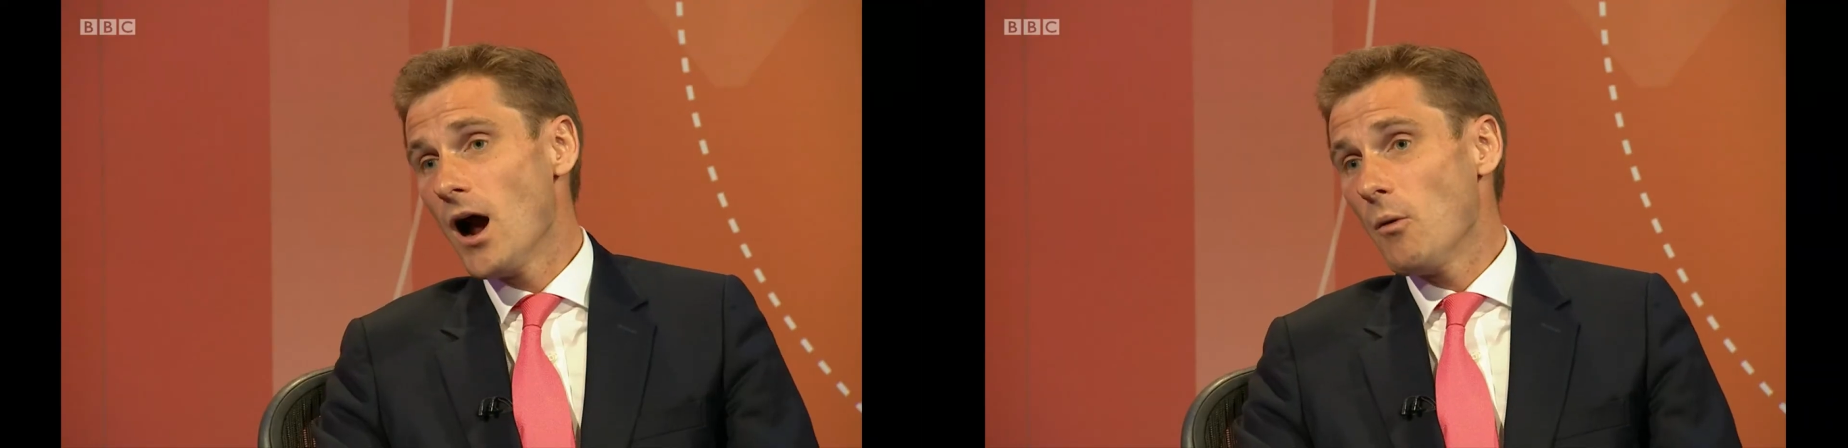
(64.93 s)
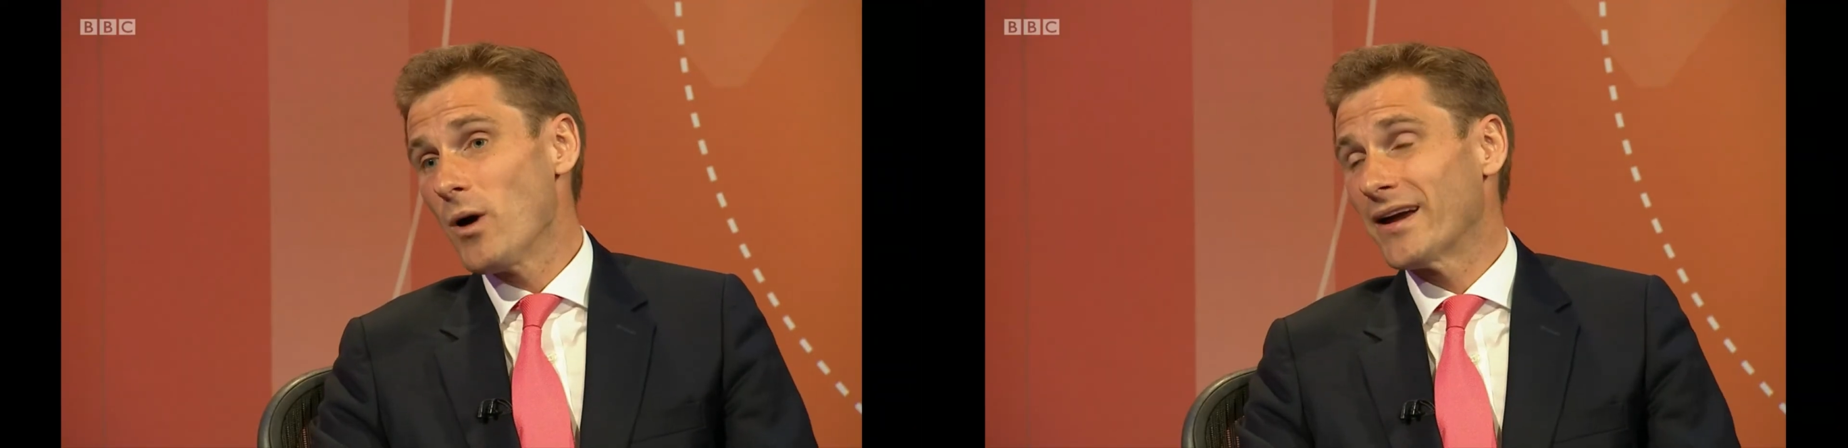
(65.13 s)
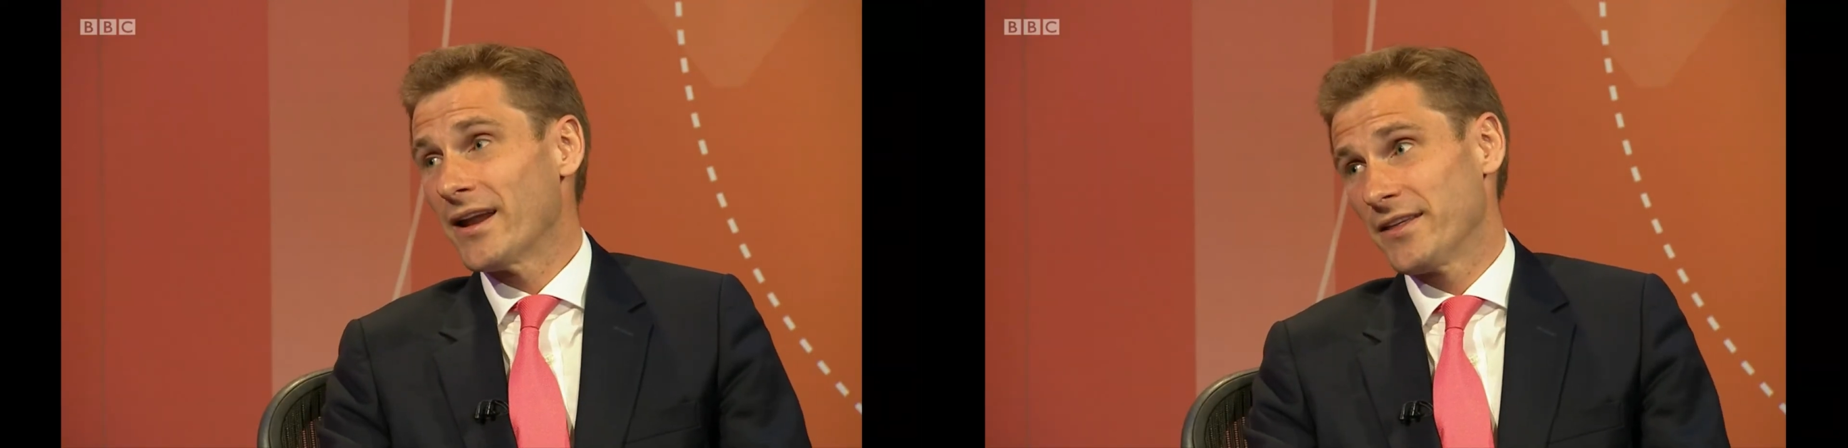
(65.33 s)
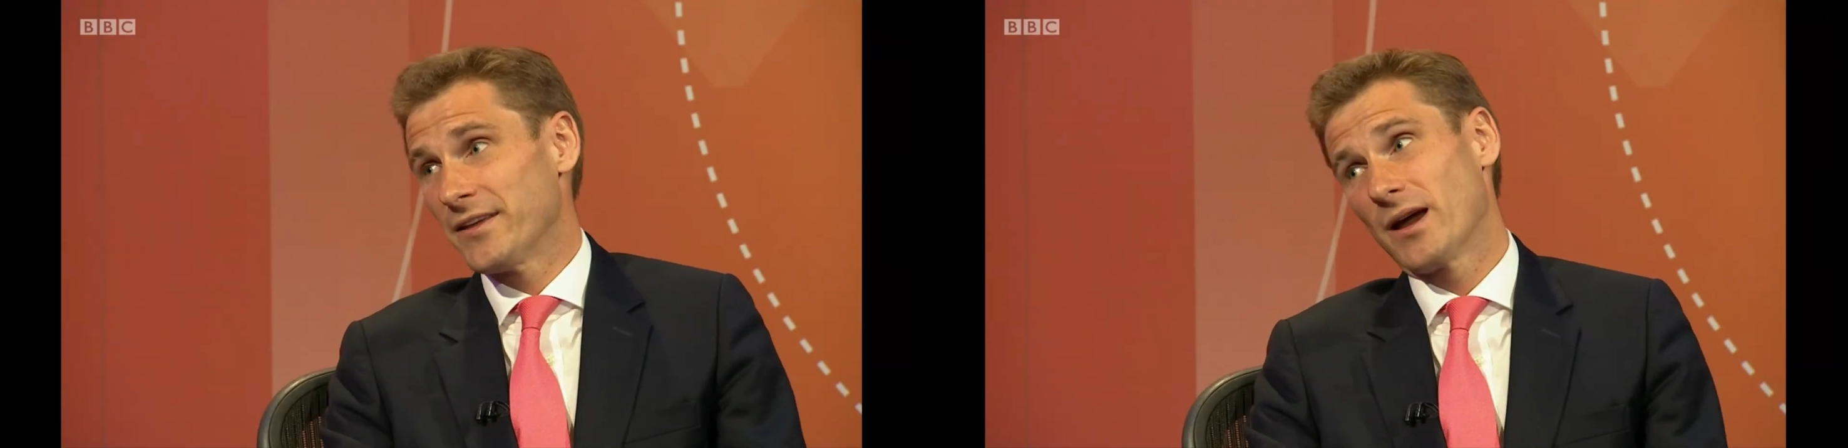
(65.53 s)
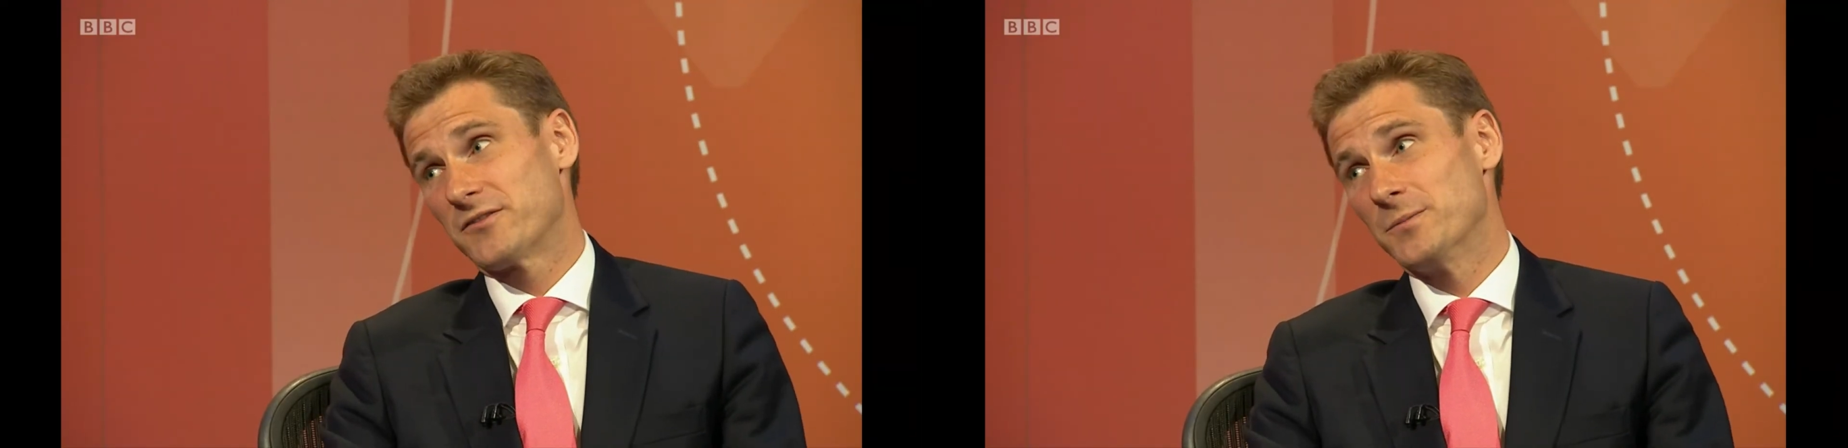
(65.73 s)
Well, again, I think
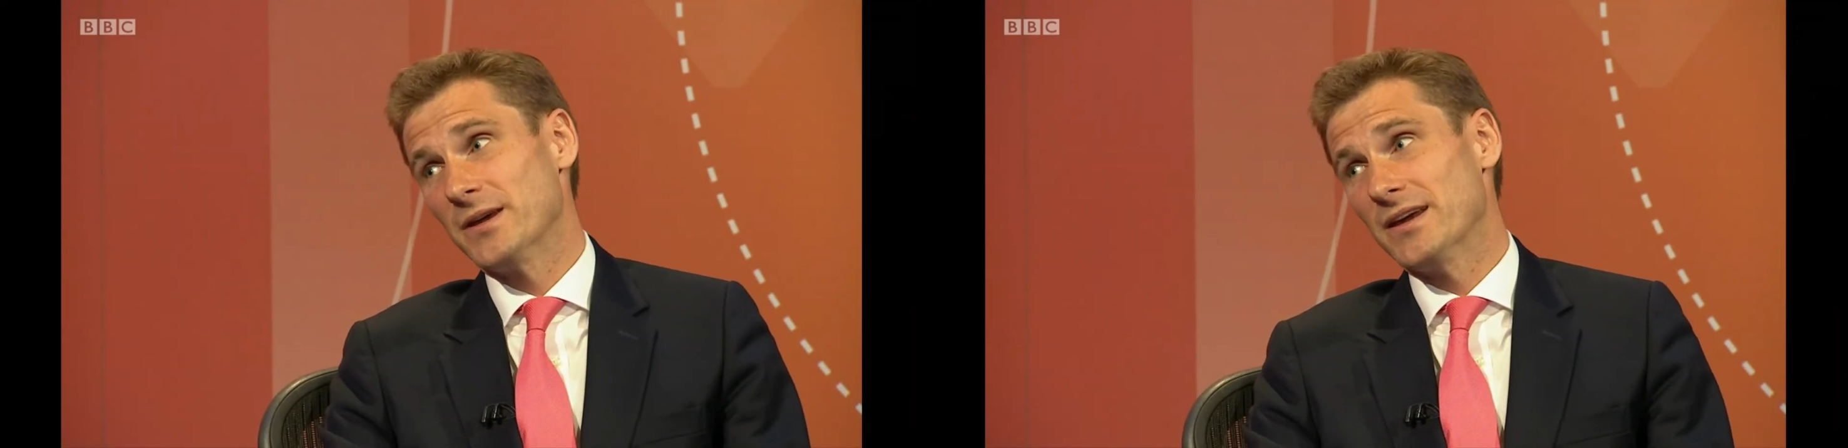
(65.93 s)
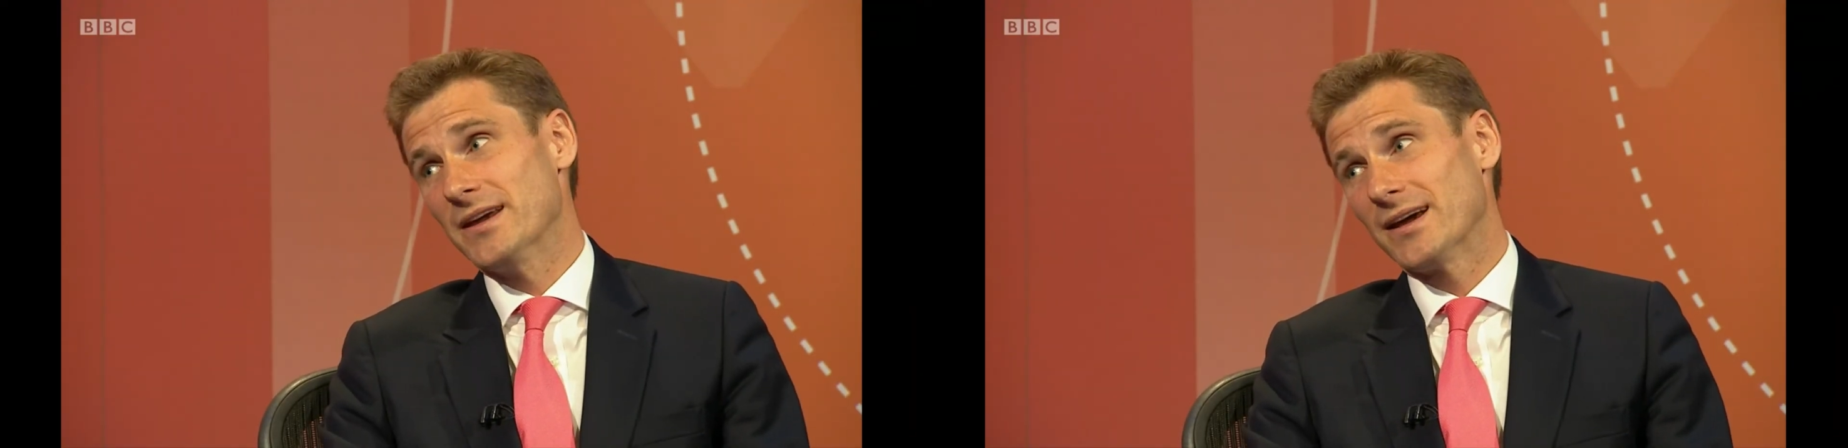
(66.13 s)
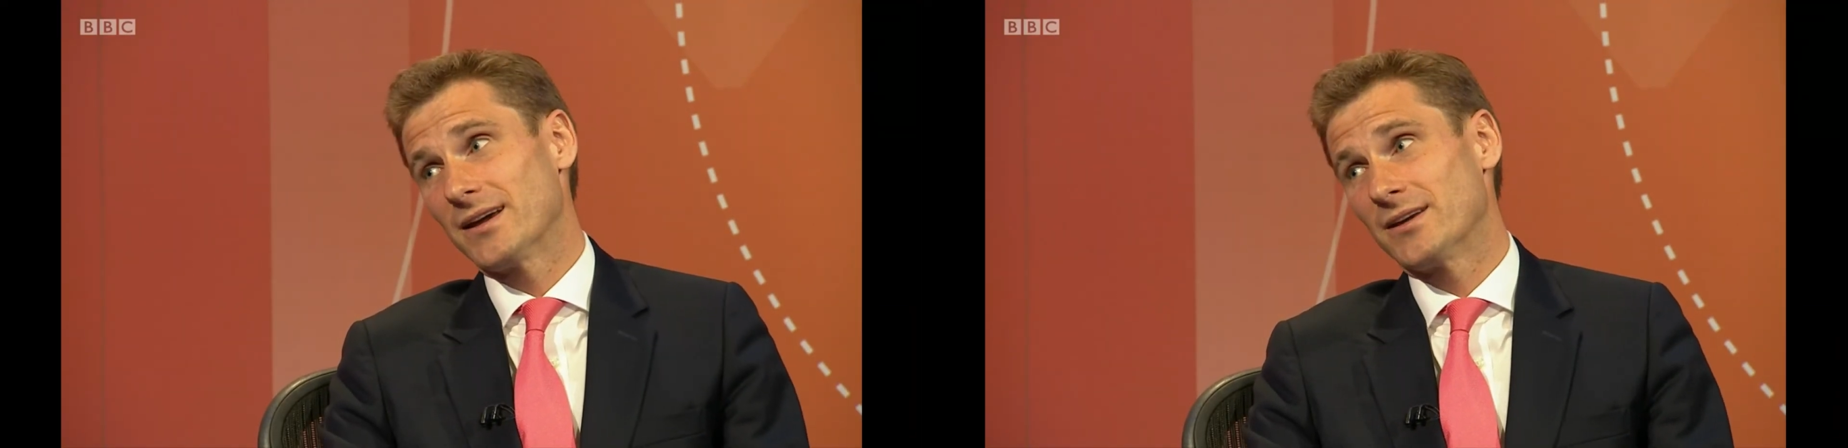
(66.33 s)
we have to be